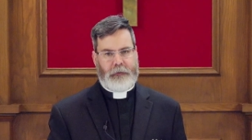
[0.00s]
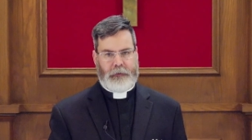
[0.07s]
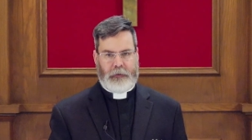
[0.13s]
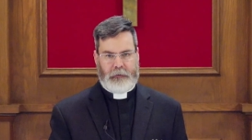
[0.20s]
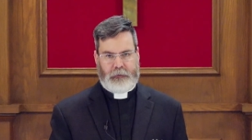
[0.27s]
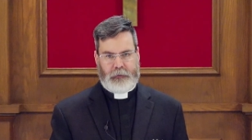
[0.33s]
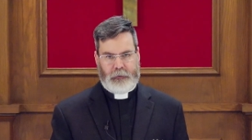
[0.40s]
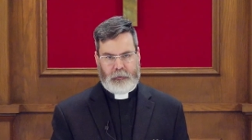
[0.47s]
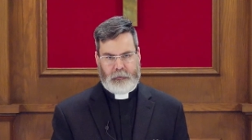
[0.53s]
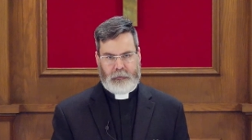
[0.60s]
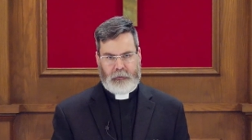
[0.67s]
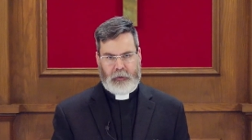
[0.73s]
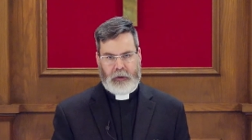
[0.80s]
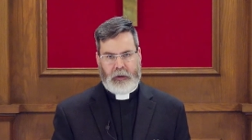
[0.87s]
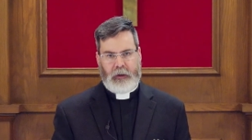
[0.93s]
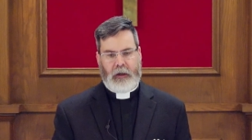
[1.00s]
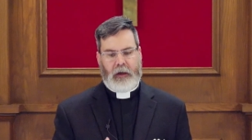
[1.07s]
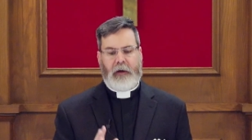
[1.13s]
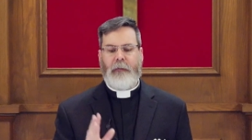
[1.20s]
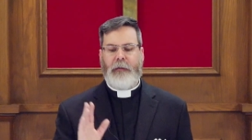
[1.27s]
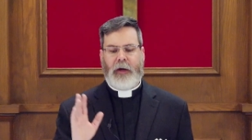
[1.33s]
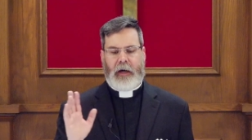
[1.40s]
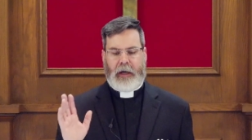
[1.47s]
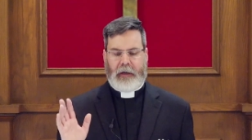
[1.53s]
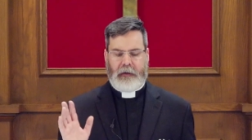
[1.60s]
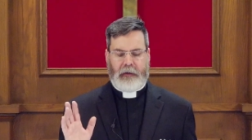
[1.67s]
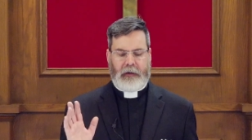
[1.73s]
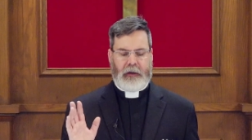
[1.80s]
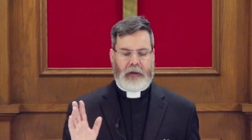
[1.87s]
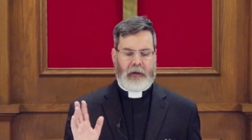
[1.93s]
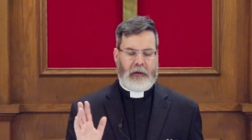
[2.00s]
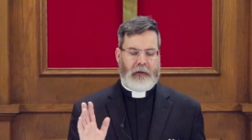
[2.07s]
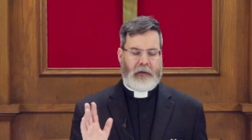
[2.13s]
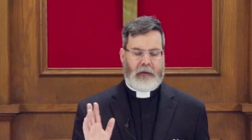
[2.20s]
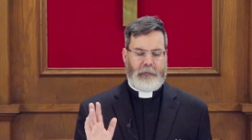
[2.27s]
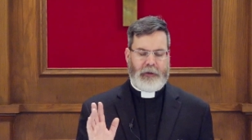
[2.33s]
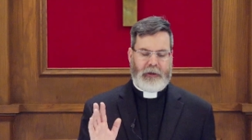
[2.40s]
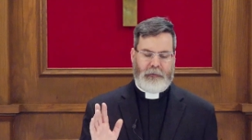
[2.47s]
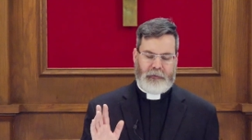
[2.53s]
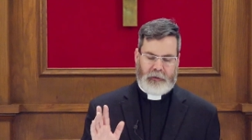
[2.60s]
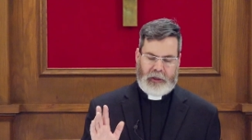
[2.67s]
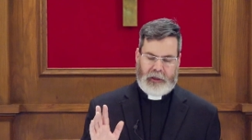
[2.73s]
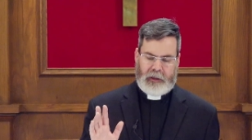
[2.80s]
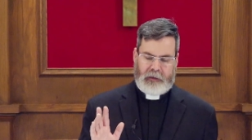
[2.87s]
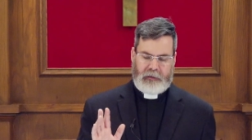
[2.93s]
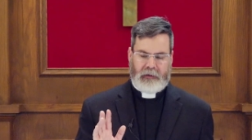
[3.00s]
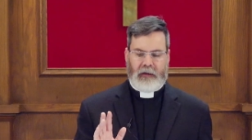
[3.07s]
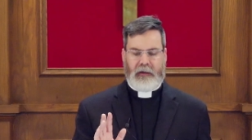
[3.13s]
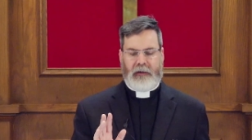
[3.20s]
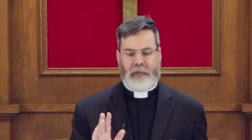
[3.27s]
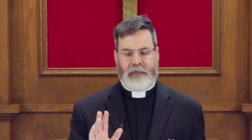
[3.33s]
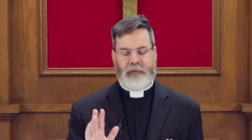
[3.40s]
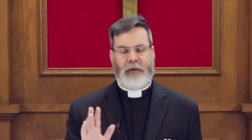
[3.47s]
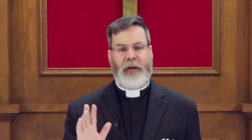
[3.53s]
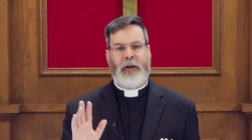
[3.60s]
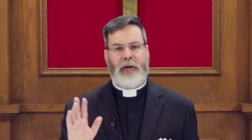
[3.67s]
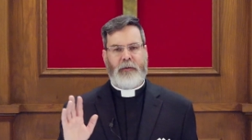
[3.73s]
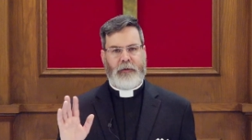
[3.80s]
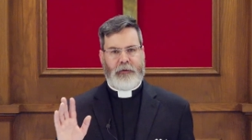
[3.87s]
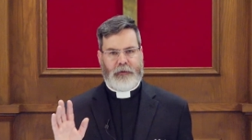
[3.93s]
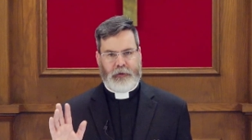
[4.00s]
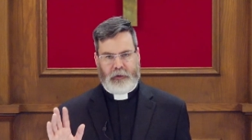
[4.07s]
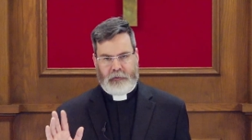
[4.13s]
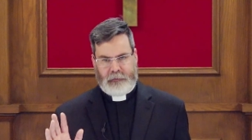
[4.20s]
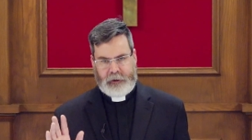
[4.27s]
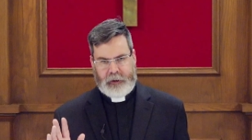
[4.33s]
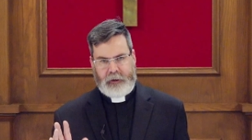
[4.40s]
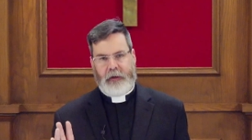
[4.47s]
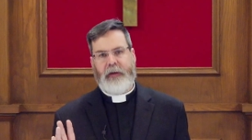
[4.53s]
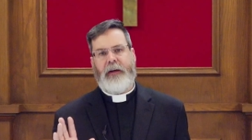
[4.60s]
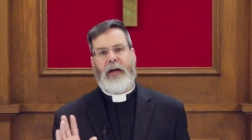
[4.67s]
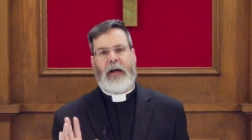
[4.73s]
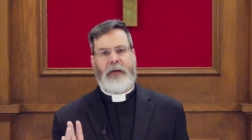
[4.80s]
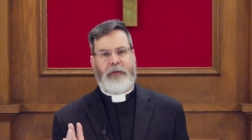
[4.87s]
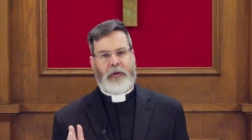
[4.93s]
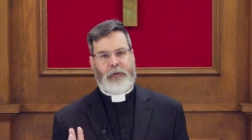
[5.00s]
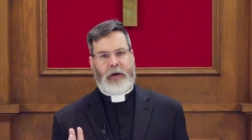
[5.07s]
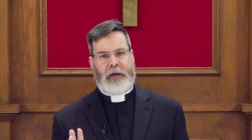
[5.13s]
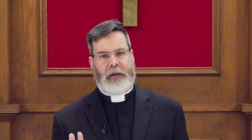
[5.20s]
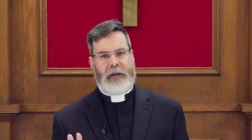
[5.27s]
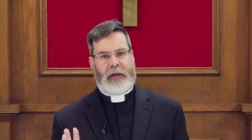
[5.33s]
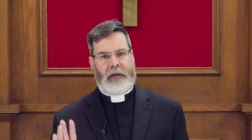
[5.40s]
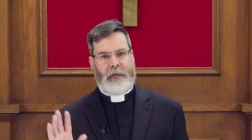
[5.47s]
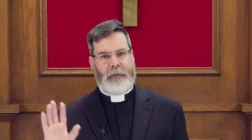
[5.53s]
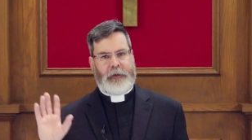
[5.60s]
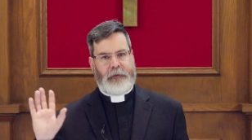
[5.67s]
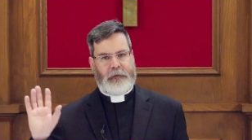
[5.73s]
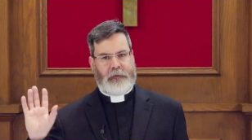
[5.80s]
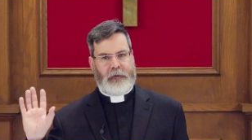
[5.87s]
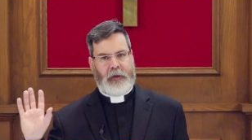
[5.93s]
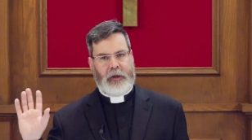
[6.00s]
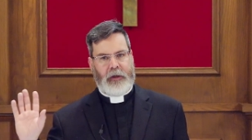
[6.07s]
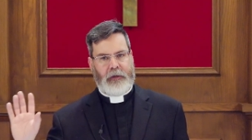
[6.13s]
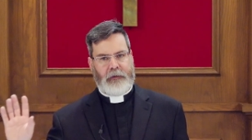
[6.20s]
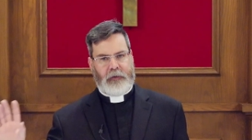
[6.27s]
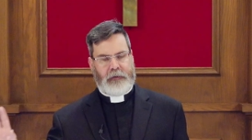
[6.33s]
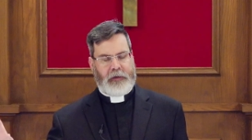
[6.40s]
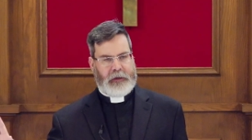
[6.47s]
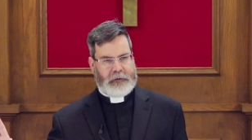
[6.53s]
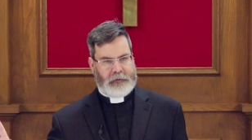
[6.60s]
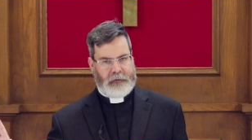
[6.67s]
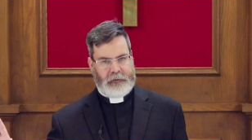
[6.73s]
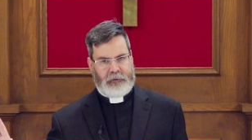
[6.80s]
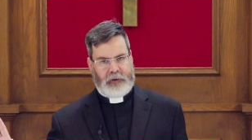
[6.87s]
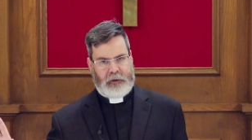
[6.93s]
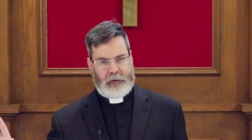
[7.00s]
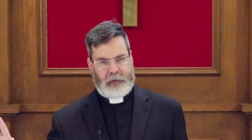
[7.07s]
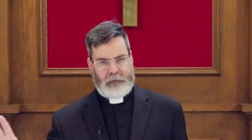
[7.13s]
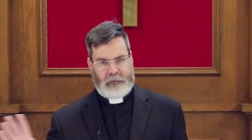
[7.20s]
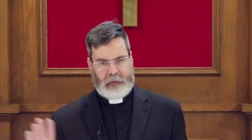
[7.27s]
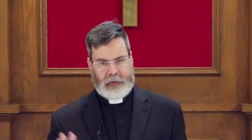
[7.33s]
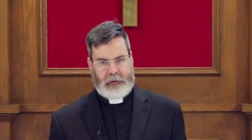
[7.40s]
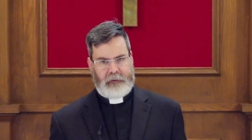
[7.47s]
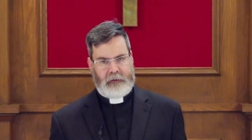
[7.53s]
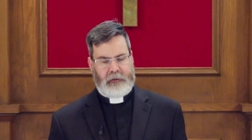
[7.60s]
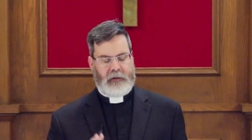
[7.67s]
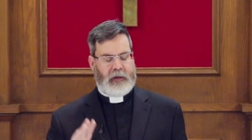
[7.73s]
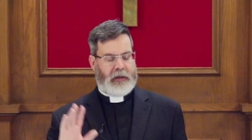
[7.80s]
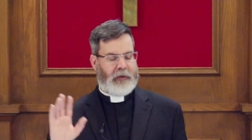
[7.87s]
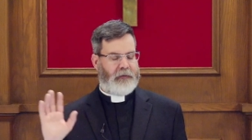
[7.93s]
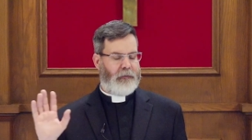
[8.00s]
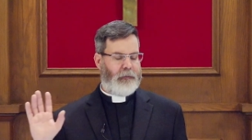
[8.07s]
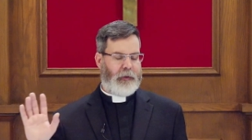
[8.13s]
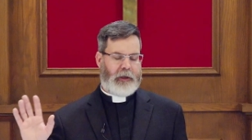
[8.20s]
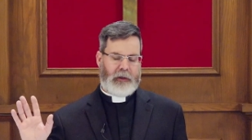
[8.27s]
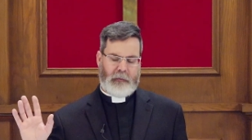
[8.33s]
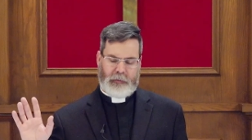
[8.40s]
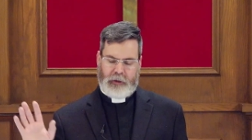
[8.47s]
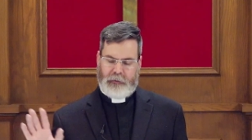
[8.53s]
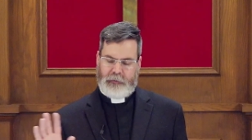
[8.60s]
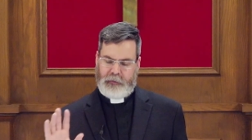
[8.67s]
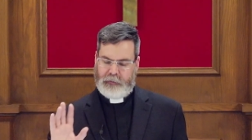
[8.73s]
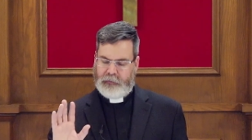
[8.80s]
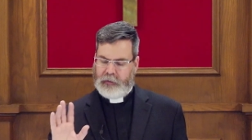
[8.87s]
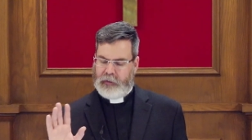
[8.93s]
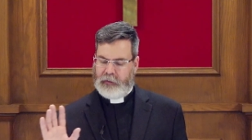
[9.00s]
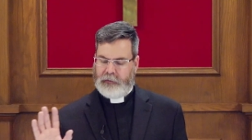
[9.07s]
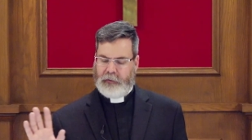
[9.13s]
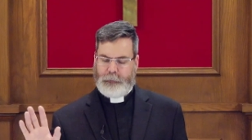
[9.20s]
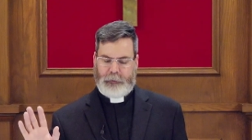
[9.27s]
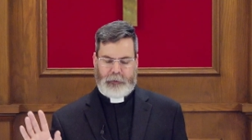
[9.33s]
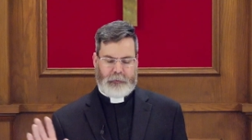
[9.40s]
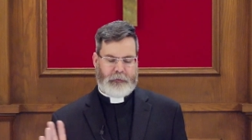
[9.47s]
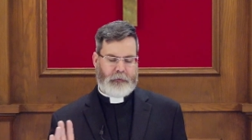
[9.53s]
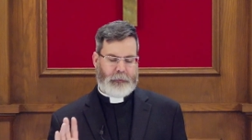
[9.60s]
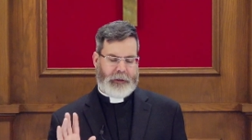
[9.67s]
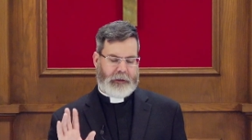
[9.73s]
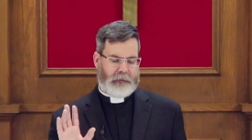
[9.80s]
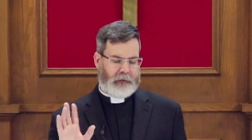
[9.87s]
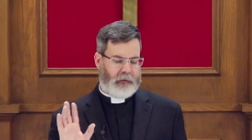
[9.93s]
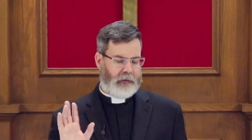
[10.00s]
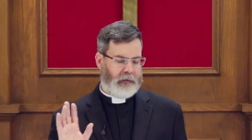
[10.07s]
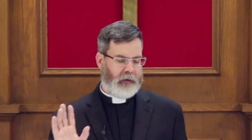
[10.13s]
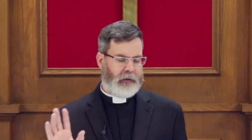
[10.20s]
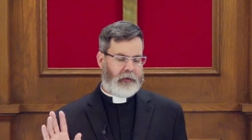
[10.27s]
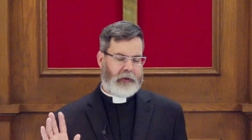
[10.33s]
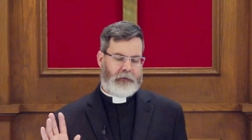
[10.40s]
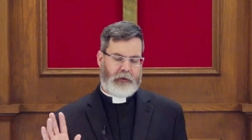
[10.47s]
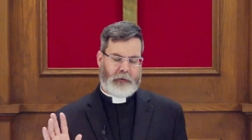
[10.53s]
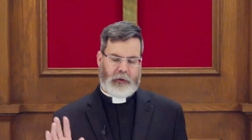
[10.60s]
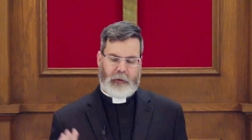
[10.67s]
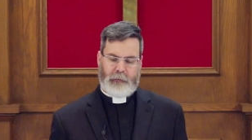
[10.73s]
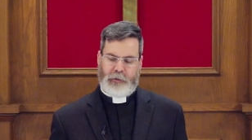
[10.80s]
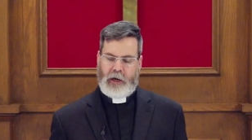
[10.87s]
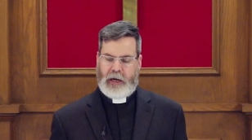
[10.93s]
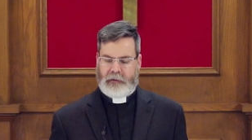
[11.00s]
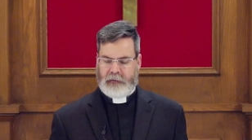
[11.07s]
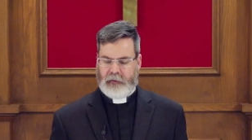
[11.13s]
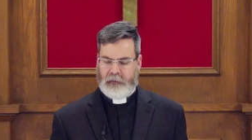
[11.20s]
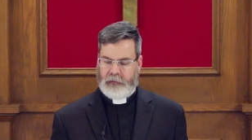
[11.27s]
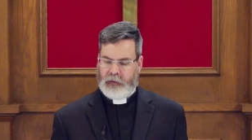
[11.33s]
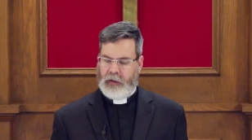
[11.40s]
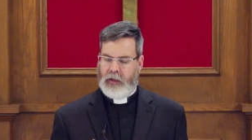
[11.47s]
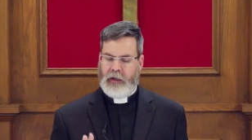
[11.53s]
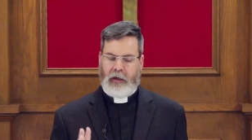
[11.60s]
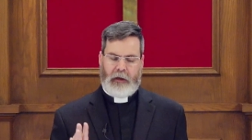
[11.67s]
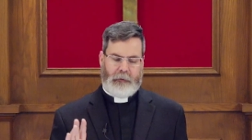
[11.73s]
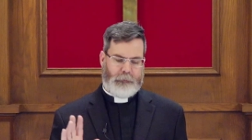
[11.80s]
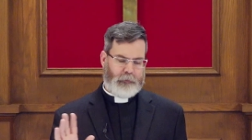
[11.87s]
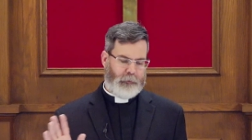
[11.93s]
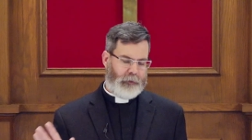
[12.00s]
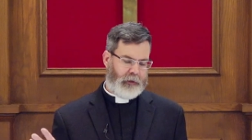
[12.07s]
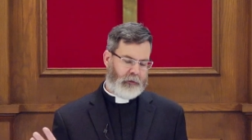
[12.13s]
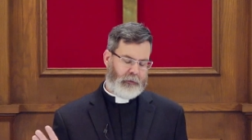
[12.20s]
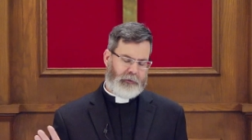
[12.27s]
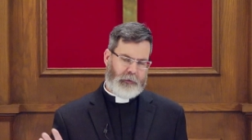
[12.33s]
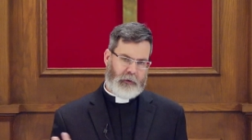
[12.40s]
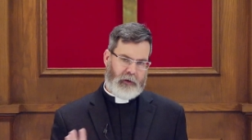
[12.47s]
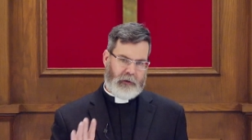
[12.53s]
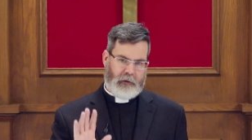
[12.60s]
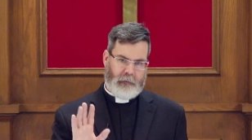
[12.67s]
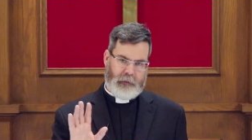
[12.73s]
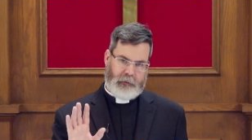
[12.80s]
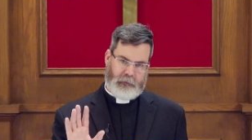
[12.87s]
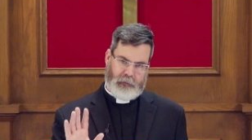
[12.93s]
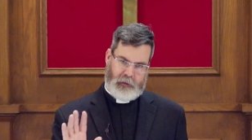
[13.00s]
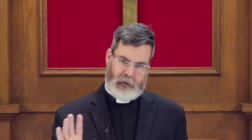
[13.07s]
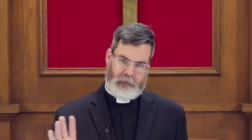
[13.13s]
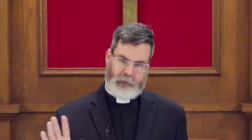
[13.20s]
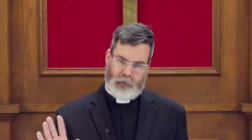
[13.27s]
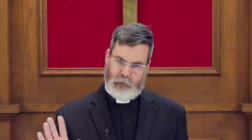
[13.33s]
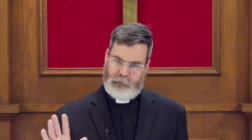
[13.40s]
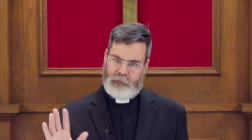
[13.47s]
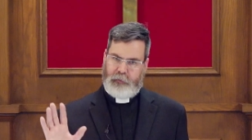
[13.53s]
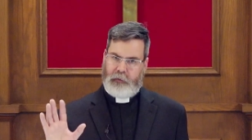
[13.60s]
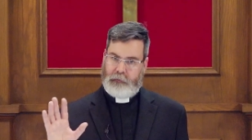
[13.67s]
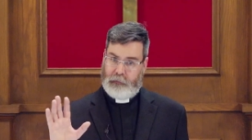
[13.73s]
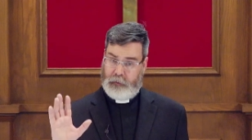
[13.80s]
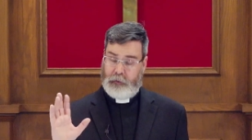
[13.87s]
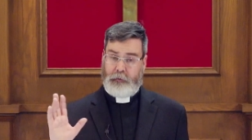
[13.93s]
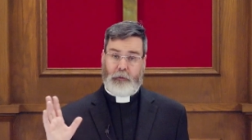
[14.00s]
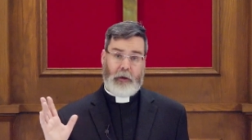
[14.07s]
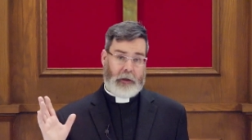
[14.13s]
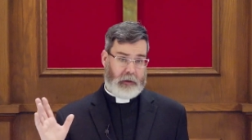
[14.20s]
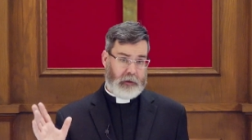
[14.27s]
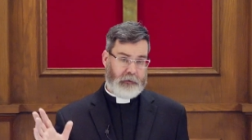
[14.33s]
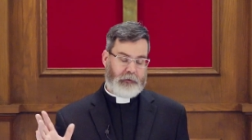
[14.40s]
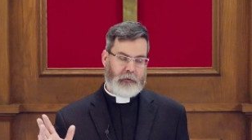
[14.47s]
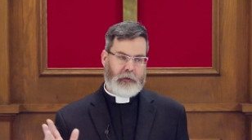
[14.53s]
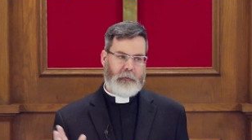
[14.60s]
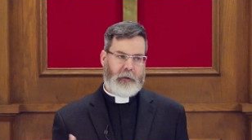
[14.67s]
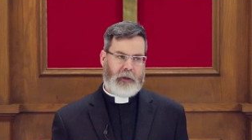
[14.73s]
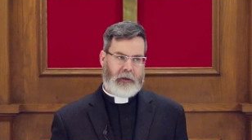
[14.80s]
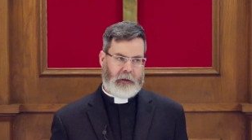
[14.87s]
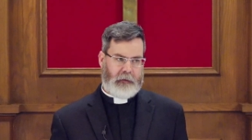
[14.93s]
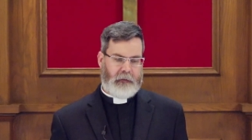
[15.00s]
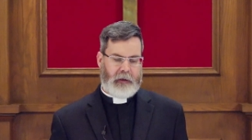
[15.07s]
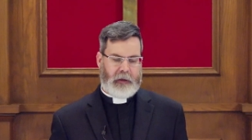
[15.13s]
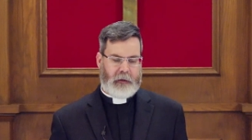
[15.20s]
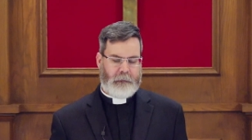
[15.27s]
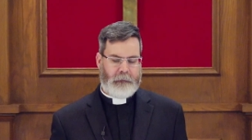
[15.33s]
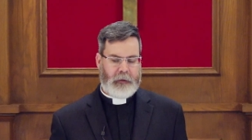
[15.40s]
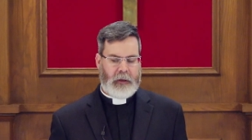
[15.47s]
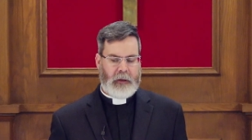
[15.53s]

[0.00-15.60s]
is consumed. I'm not a big fan of reserving consecrated elements to take to the shut-ins later. I have many brothers that I deeply respect that think that's a great practice. I'm familiar with their arguments, and of course there's great history behind that.